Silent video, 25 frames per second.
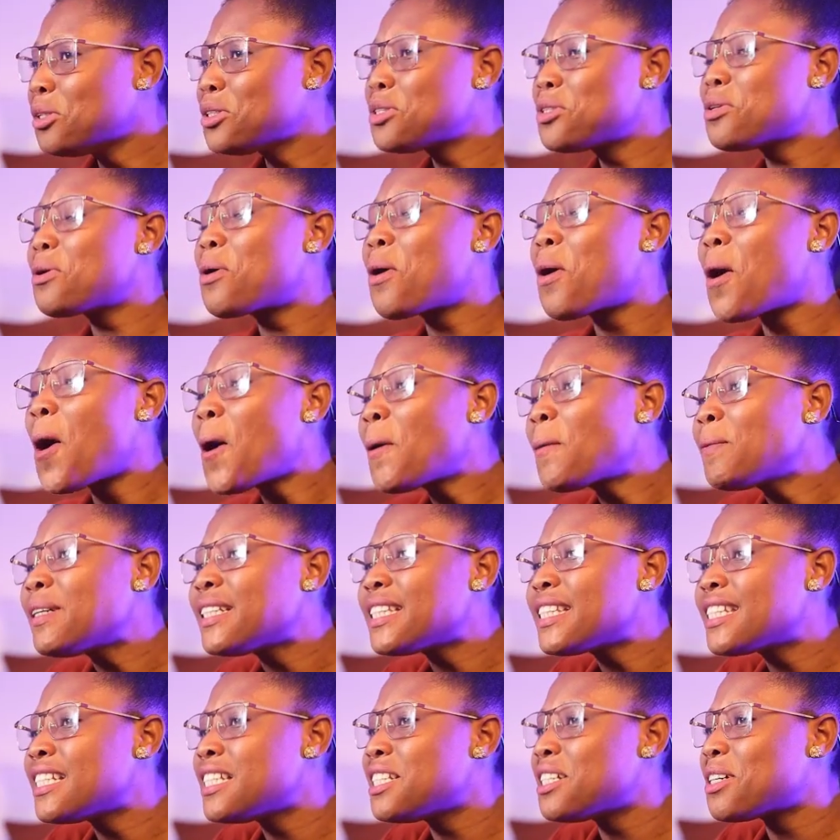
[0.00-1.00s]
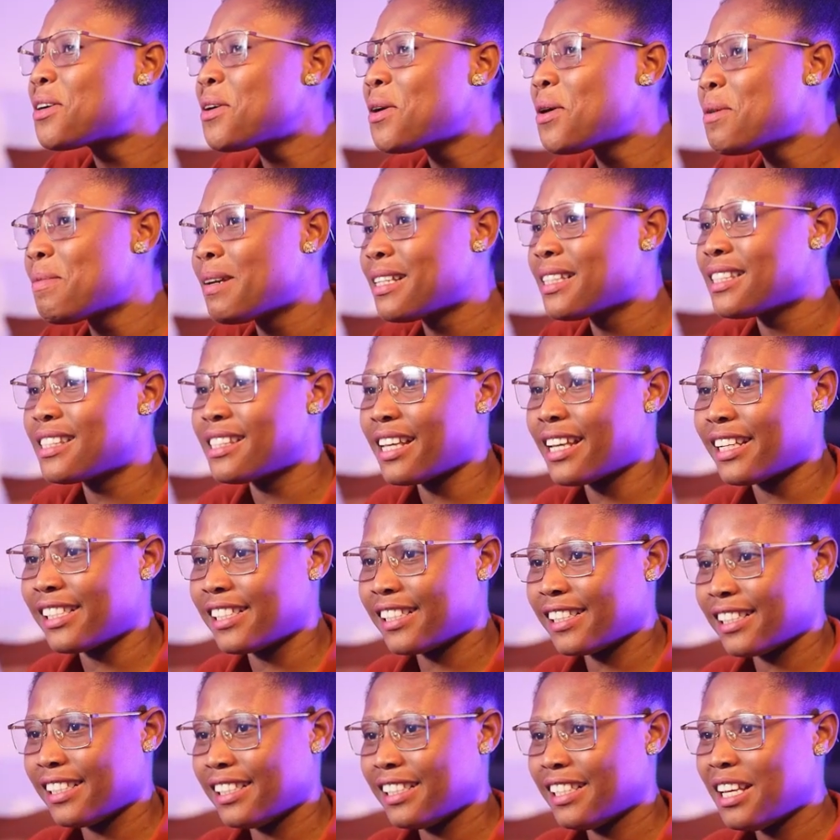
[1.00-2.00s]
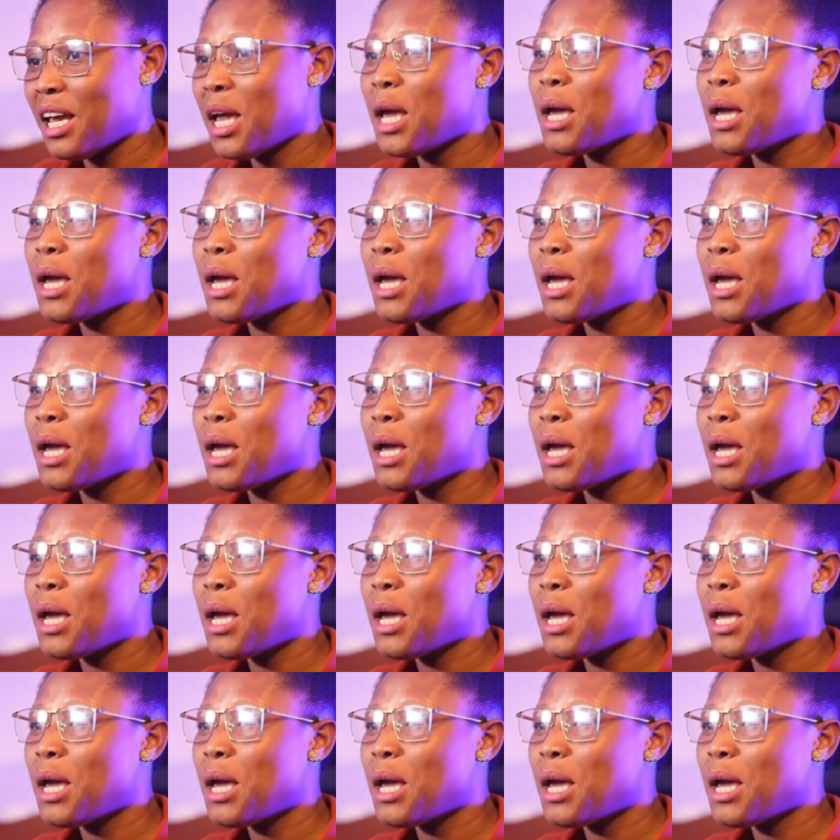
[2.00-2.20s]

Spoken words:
So comment in the comment section,